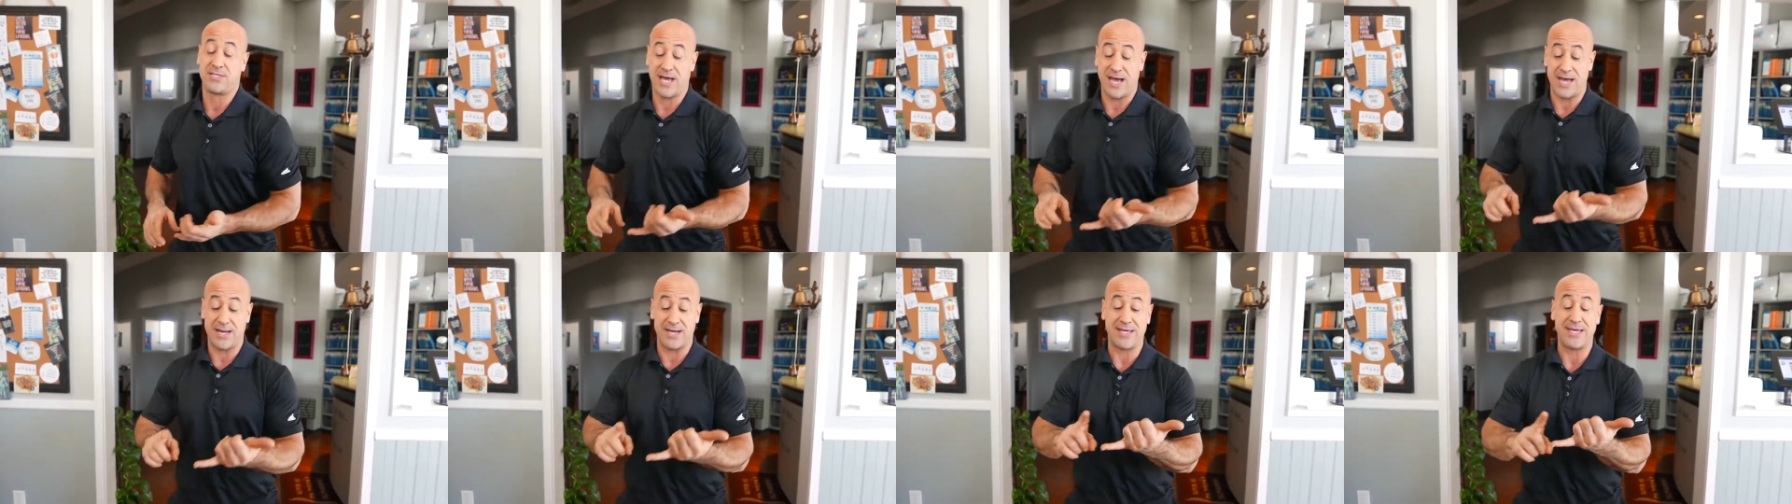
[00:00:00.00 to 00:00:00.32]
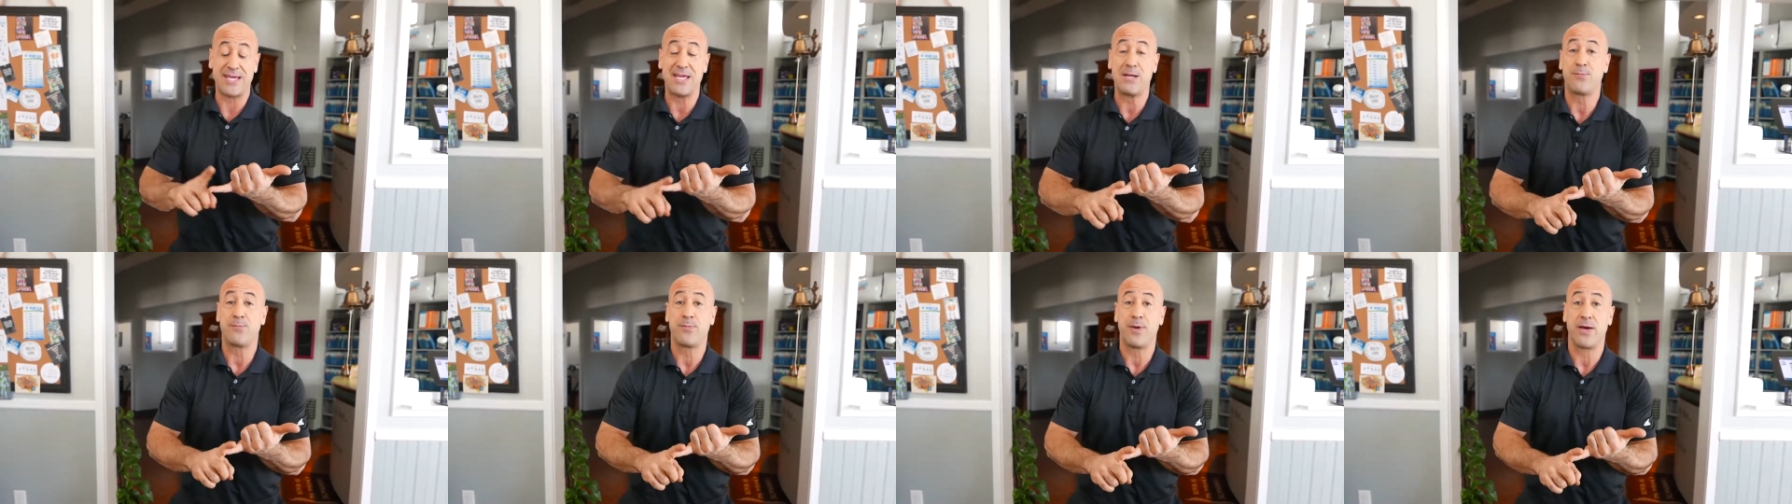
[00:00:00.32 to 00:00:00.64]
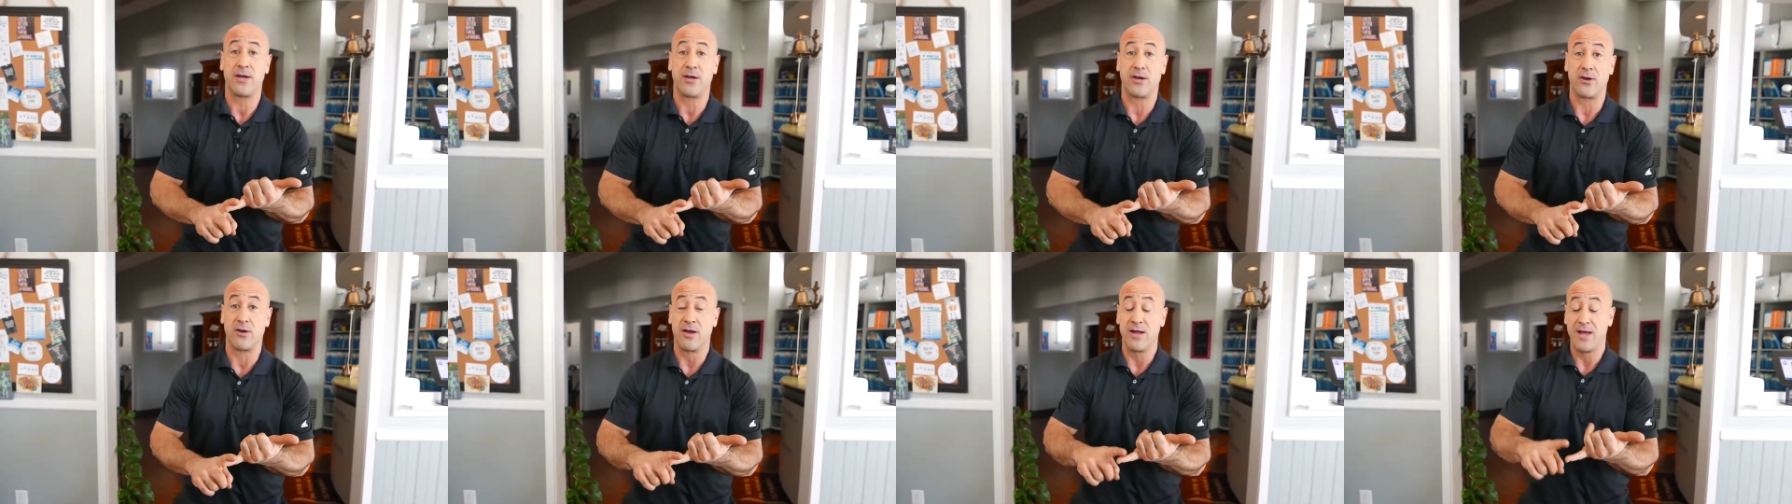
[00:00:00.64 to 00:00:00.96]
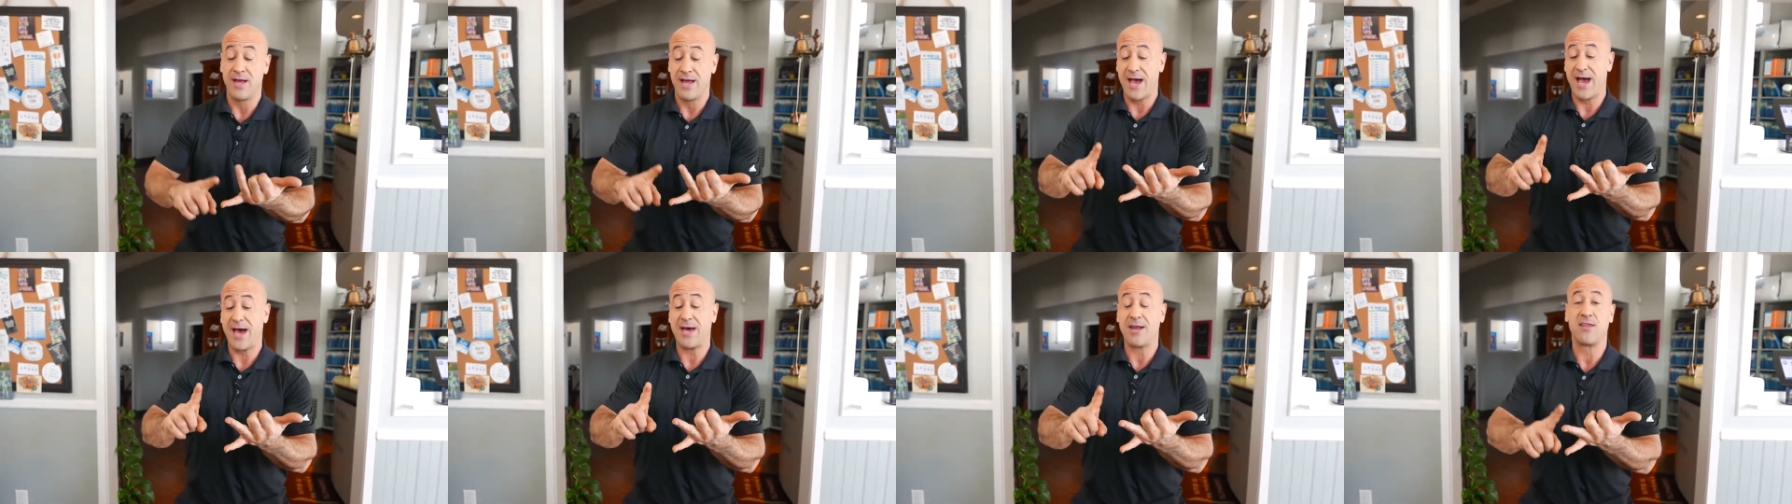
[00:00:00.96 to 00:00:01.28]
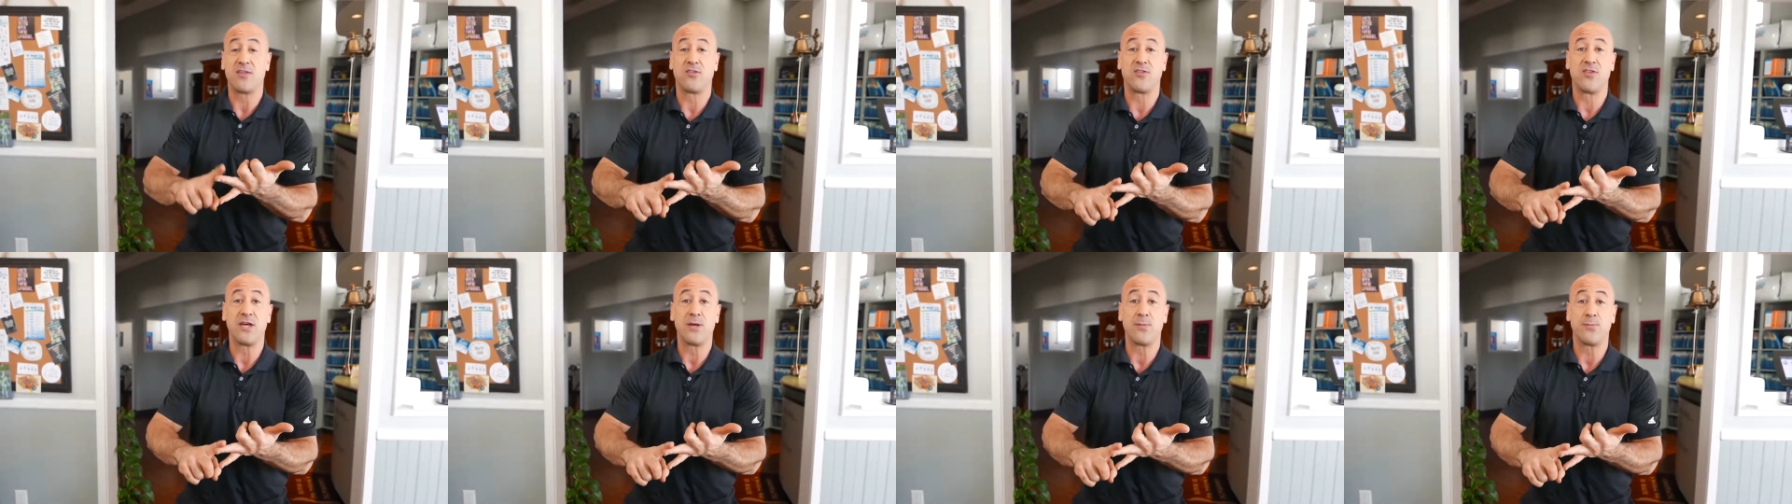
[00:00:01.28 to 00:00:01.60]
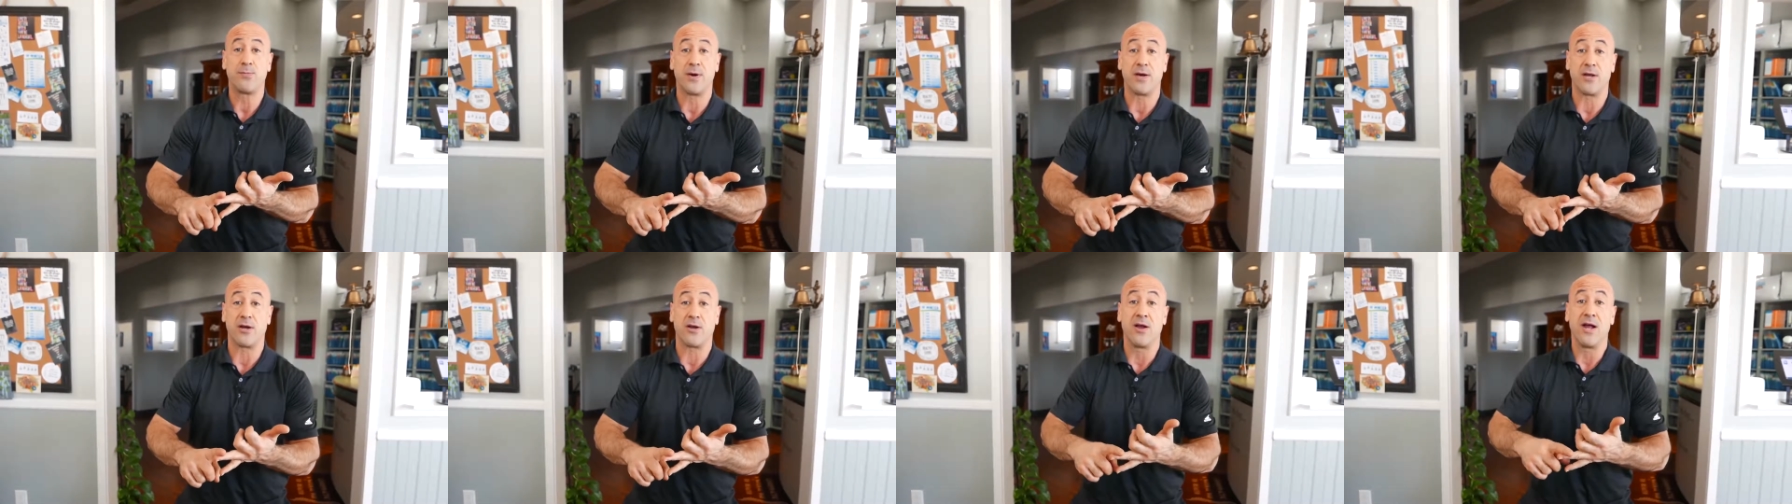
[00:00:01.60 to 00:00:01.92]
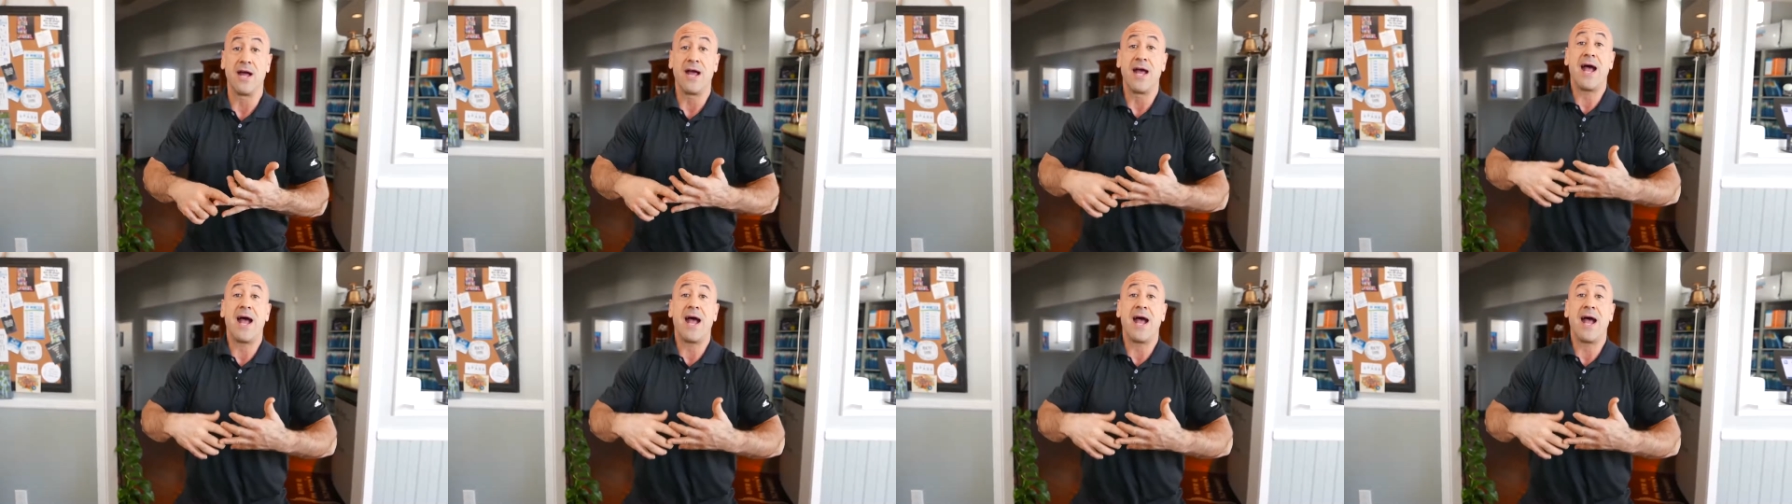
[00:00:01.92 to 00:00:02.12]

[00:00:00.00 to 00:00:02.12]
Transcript: how to eat better, how to think better,